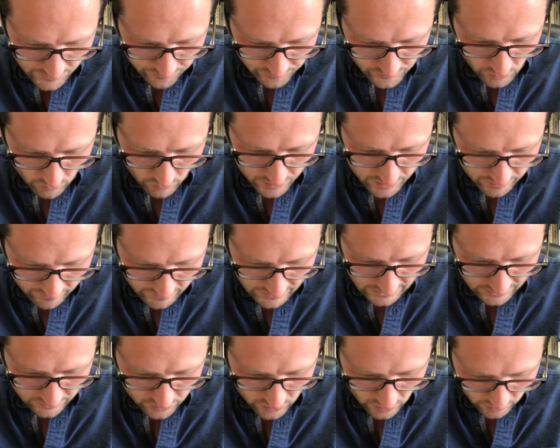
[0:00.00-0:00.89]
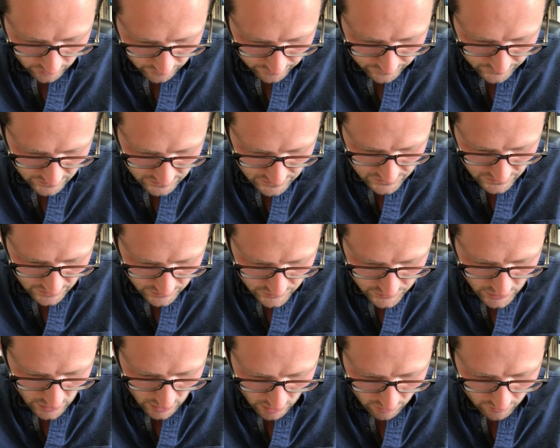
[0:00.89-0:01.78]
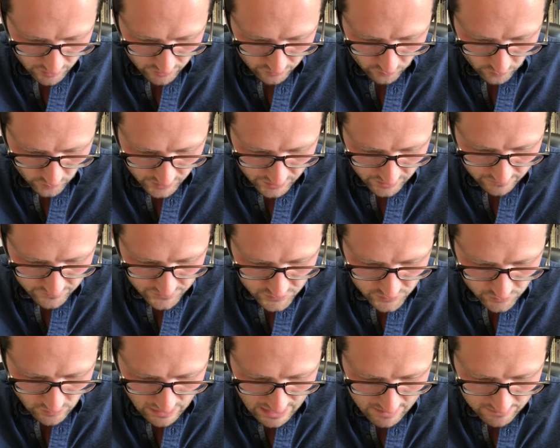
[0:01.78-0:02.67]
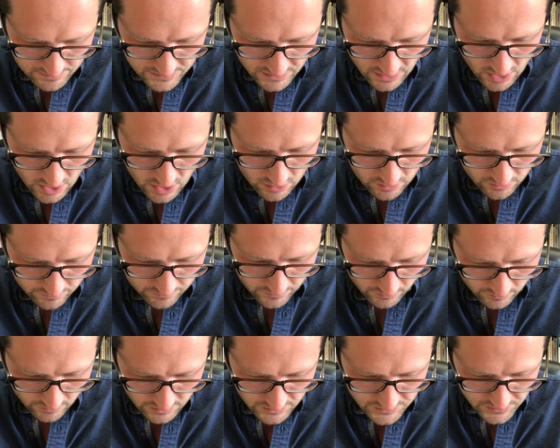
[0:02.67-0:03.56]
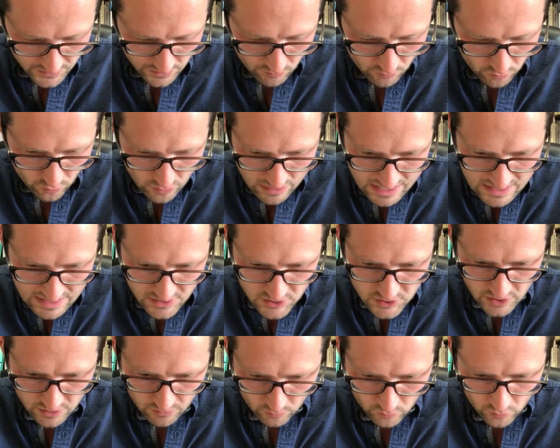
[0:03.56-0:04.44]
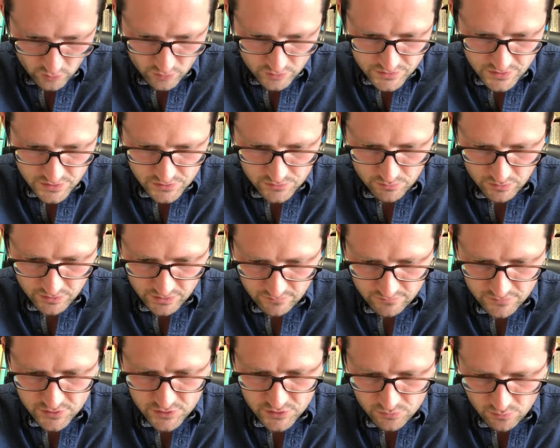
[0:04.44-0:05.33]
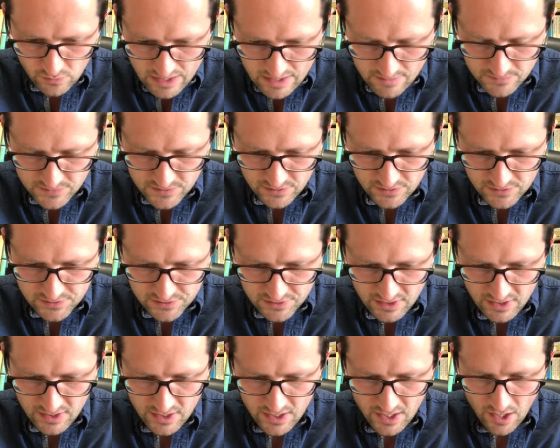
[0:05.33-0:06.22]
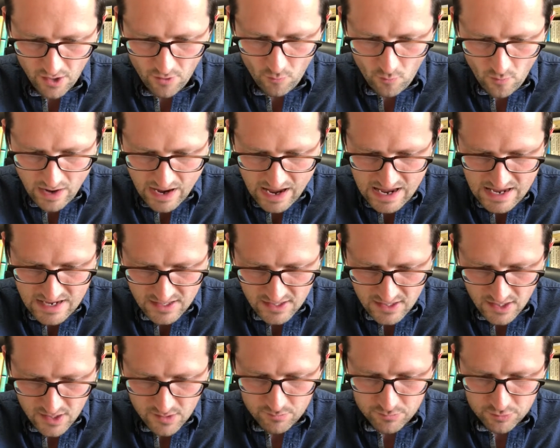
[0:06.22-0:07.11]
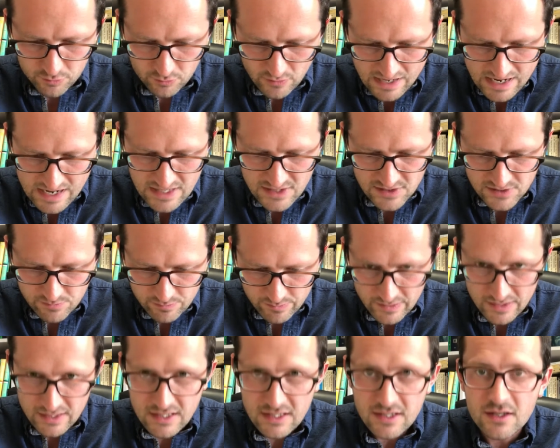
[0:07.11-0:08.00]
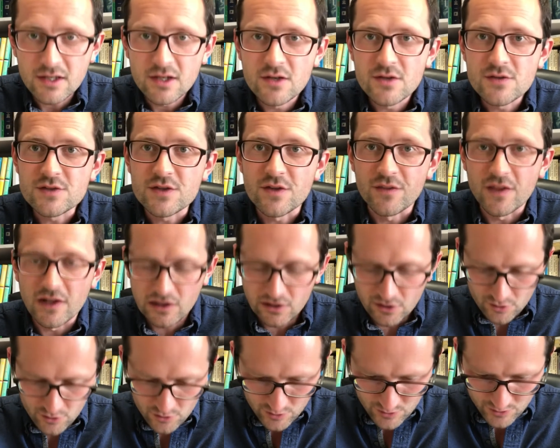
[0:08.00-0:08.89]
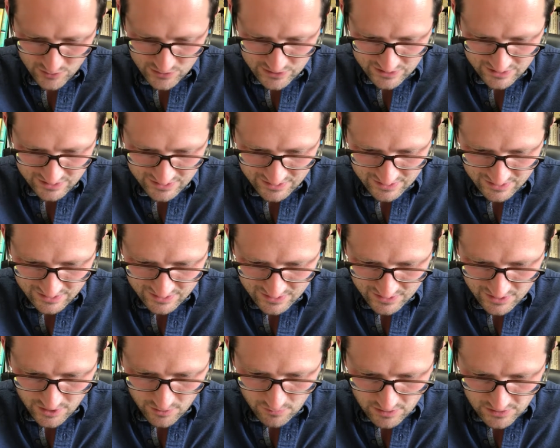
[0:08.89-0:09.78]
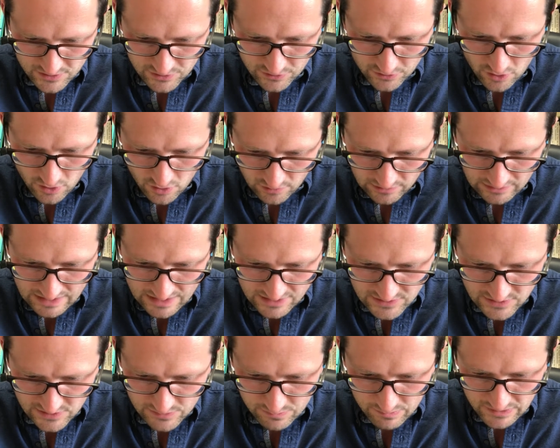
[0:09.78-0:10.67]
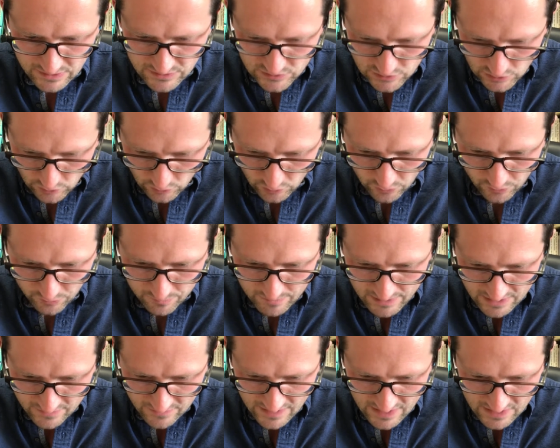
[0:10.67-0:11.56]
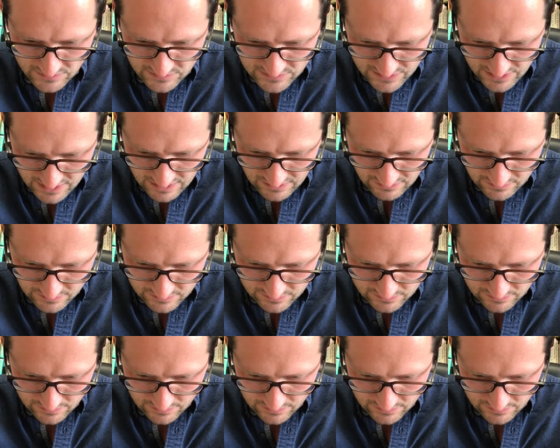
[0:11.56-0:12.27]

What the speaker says: would have engulfed us, the torrent would have swept over us, the raging waters would have swept us away. Praise be to the Lord, who has not let us be torn by their teeth.